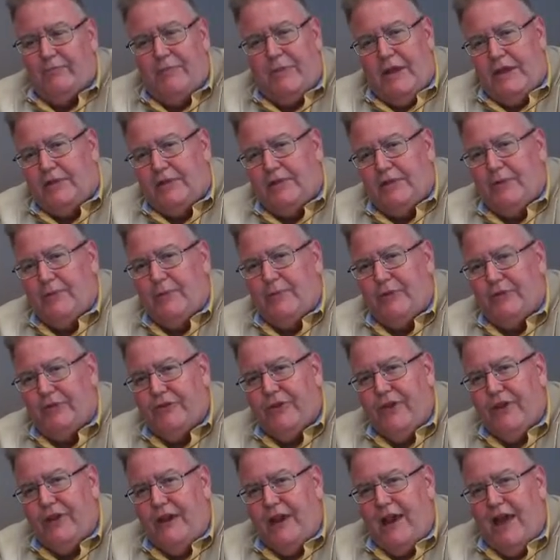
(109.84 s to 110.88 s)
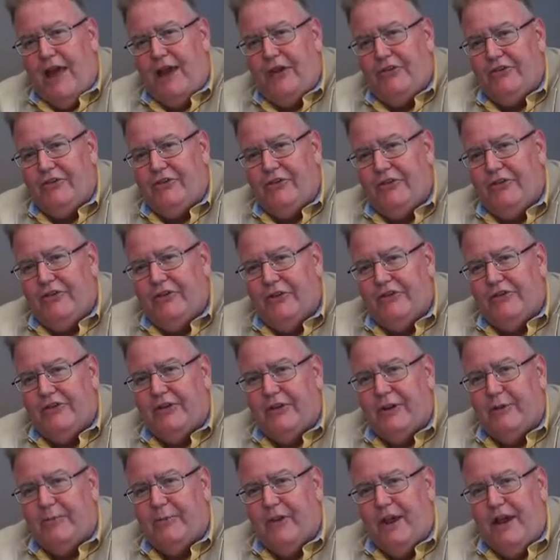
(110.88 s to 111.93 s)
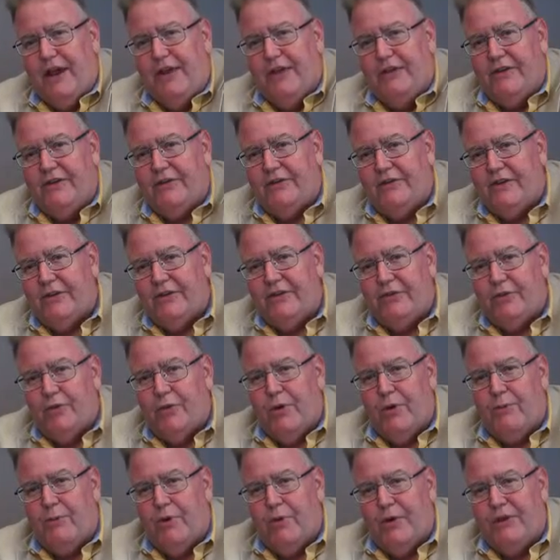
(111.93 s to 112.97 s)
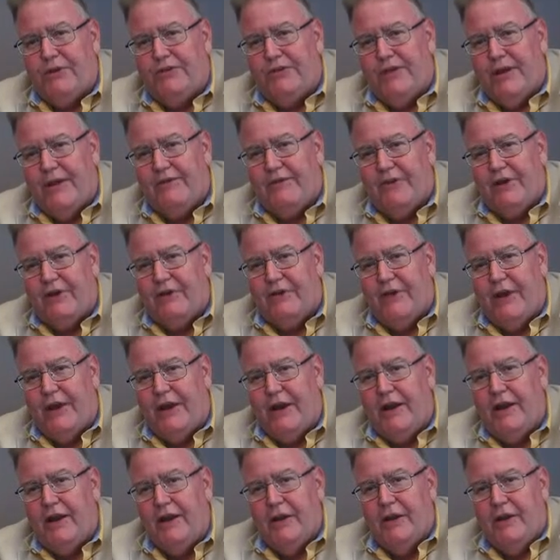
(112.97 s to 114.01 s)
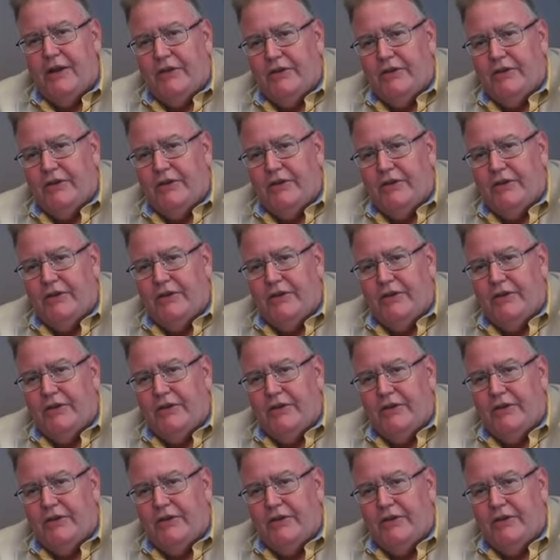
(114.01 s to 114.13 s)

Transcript: that 2% last year doesn't apply this year. It's 1.7 credit.